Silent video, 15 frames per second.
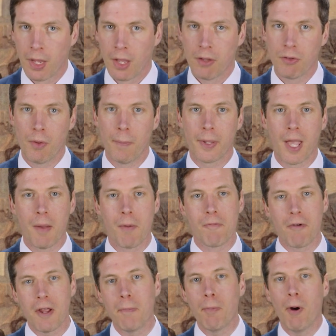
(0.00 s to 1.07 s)
So it became a
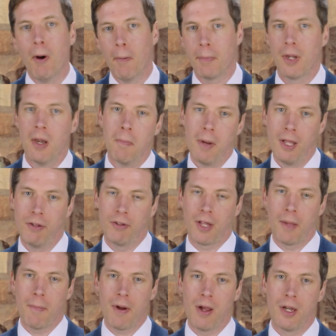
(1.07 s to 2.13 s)
very popular place to
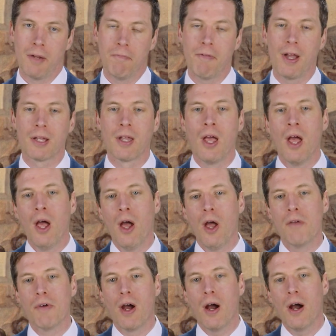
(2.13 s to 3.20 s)
get married. In fact,
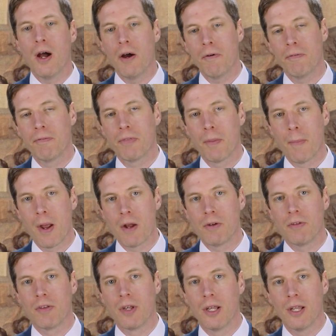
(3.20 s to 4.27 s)
over half the
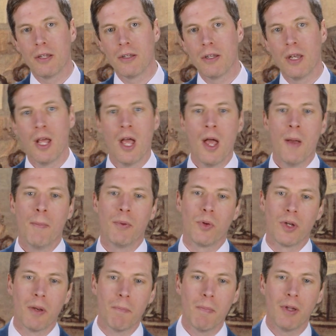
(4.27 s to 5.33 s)
marriages in London
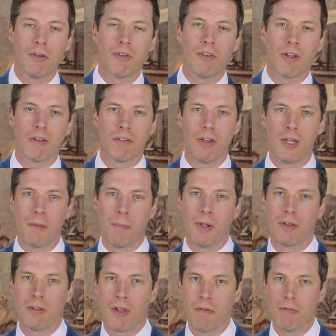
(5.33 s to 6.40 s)
between the mid-16 and
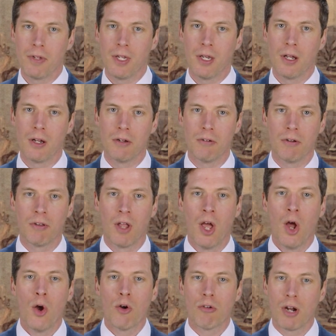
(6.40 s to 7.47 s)
mid-1700s
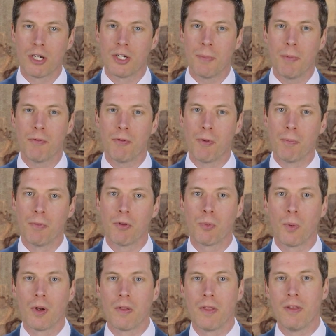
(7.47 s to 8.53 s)
were actually performed as
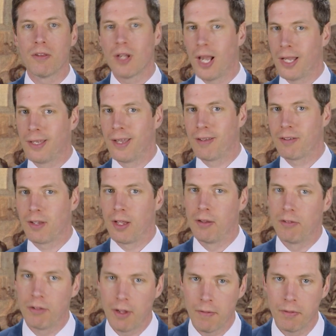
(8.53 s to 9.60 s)
one of these clandestine
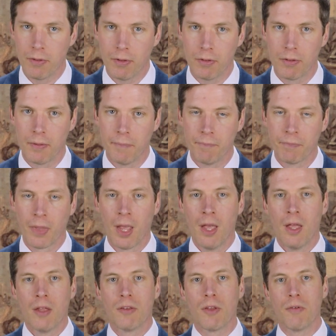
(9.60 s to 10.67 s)
services.
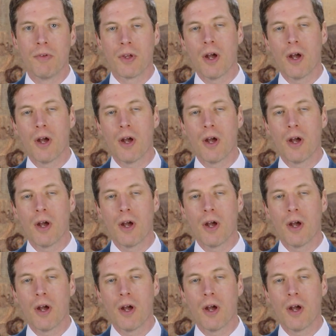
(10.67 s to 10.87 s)
So if you